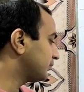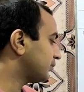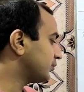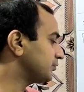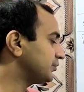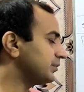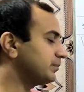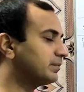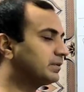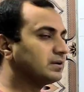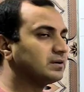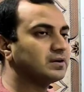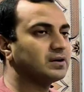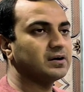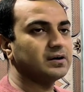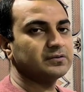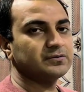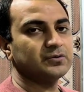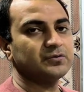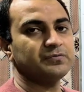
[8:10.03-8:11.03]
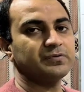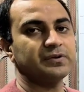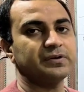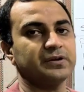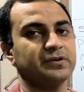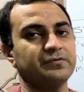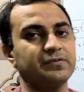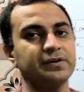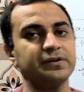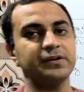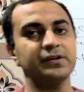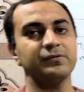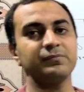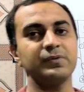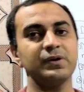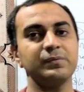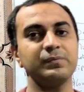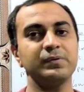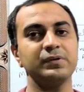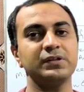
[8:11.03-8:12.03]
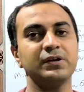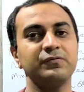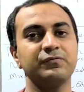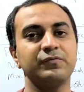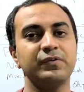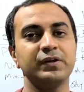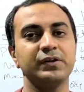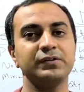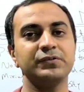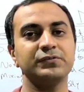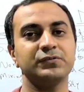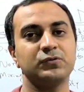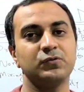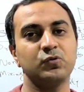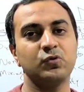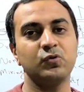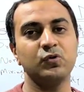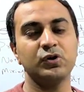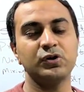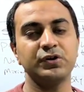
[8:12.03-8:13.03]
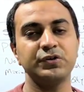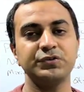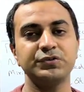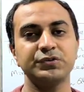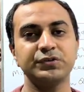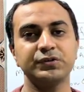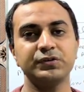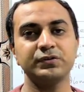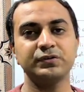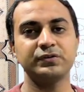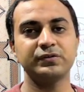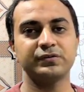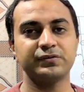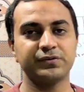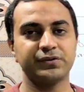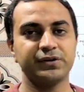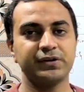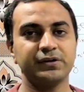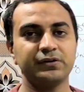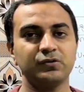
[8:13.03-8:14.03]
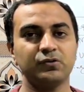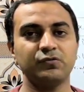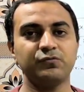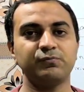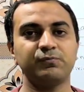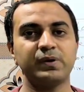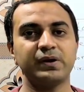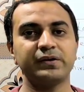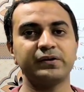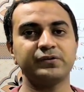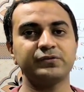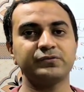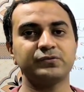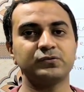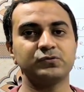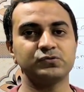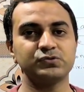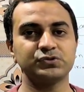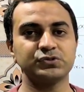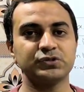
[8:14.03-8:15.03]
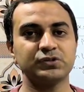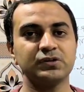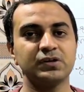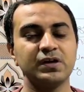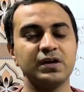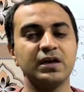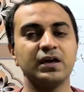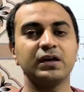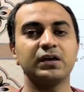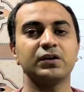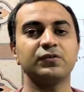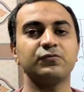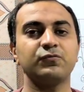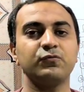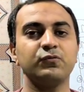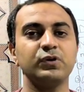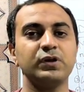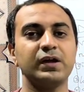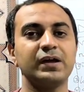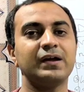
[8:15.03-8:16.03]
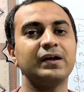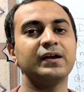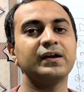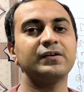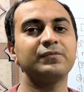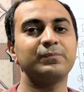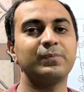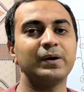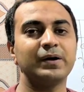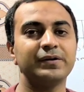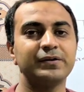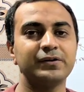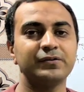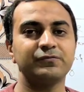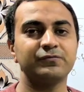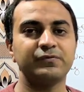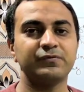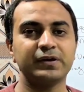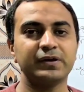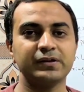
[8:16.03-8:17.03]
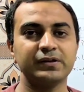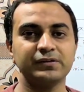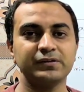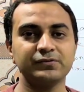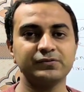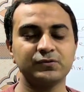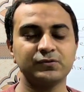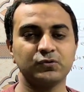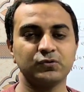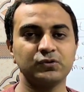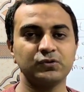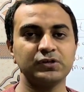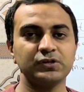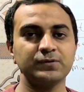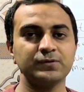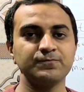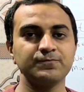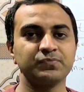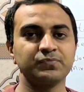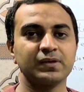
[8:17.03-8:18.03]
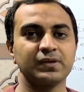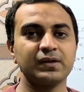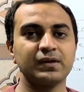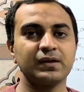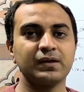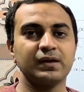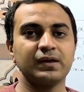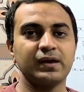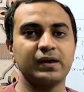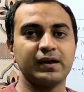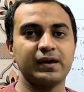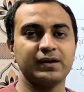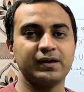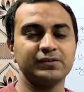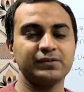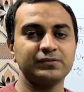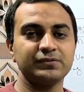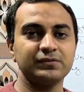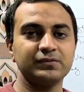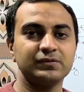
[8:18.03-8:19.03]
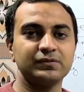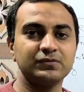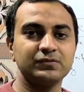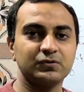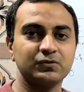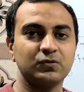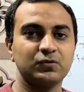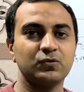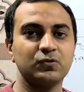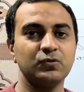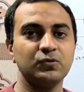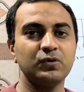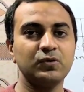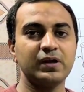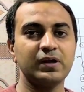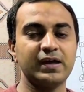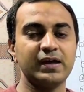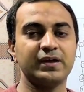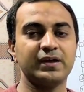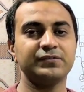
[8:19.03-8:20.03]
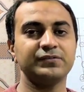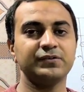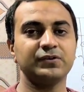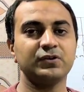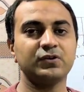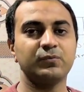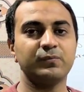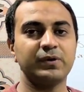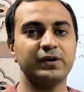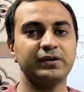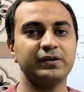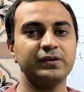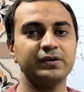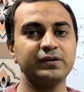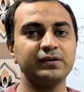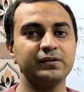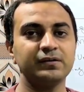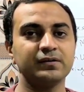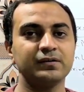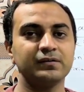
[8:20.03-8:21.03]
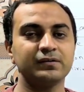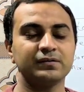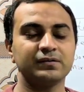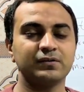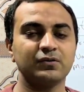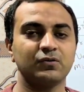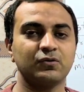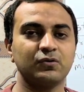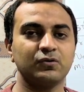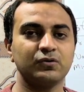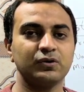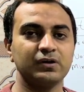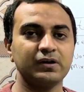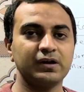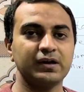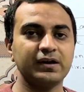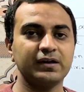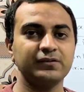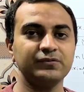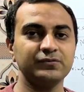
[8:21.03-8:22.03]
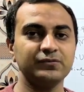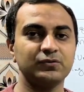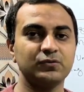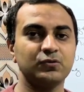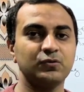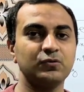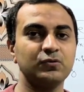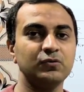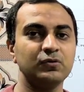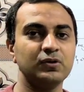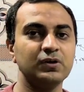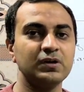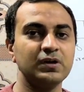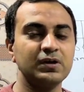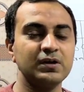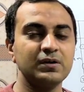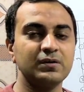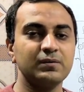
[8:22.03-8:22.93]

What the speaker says: possible cause of underwetting may be the very slow addition rate of binder solution. If we add binder very slowly, as slow as recommended or as slow